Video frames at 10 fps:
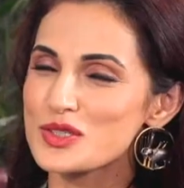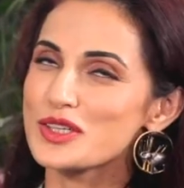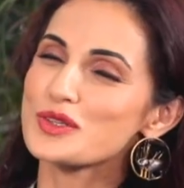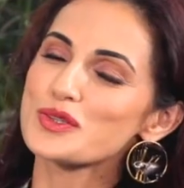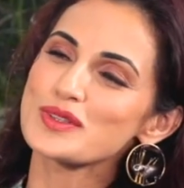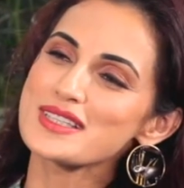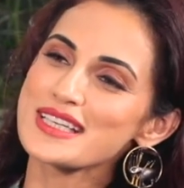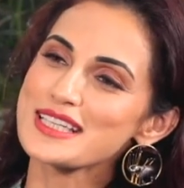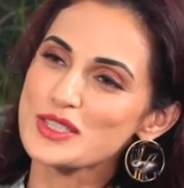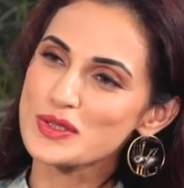So you do this
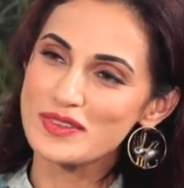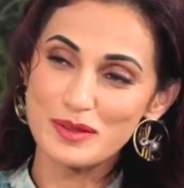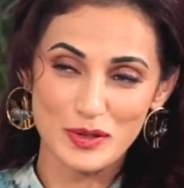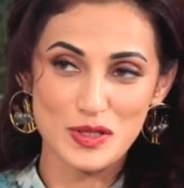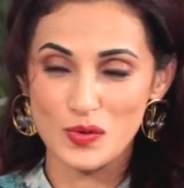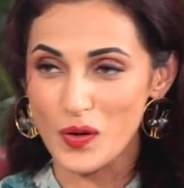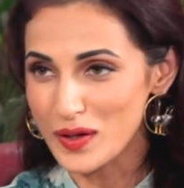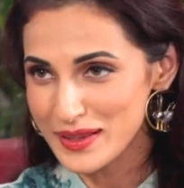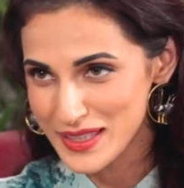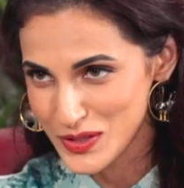intuitively because
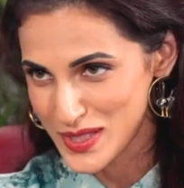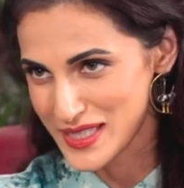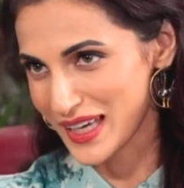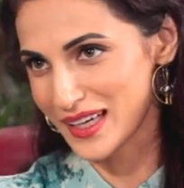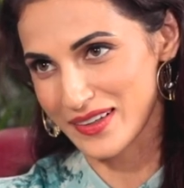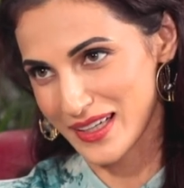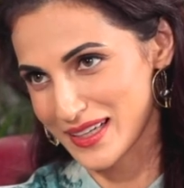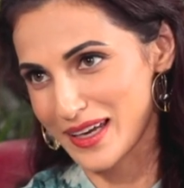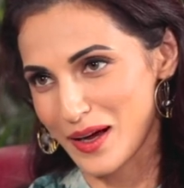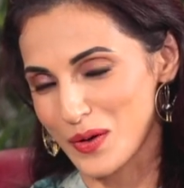all that you're saying
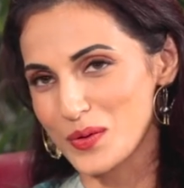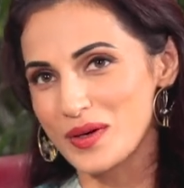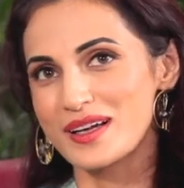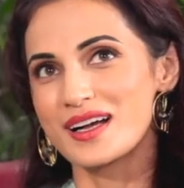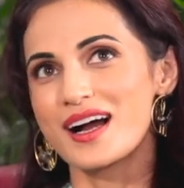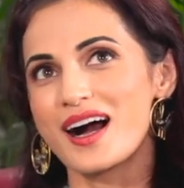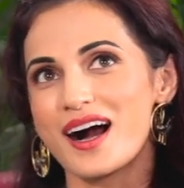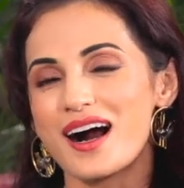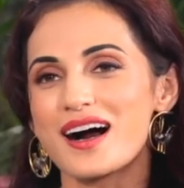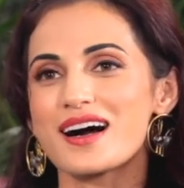right now
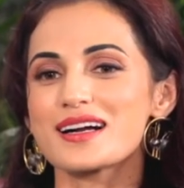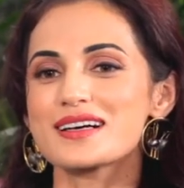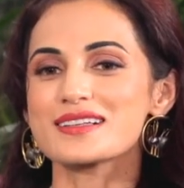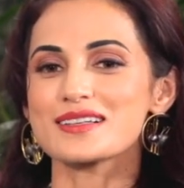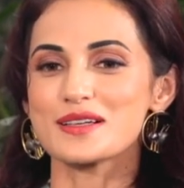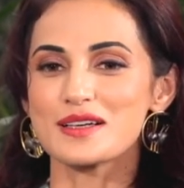are,